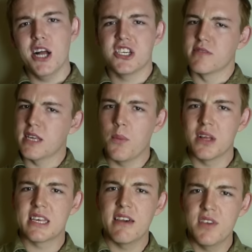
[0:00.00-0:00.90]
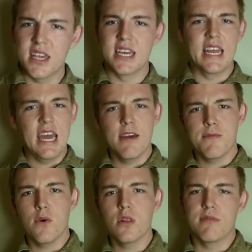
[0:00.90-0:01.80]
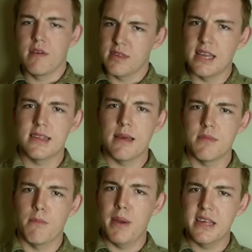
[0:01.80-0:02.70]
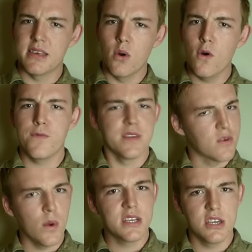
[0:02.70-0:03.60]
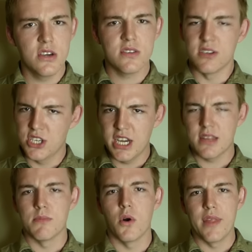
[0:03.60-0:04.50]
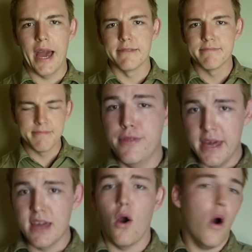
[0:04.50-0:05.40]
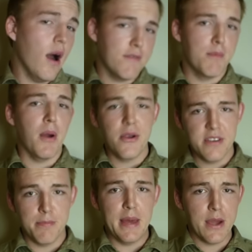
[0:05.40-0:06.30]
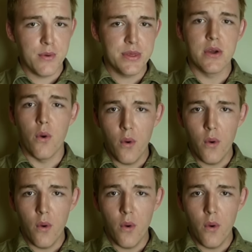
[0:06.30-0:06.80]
much, if someone's giving you an earful and they've said something to piss you off, it's the one you use to check them on that. The I've a bone to pick with you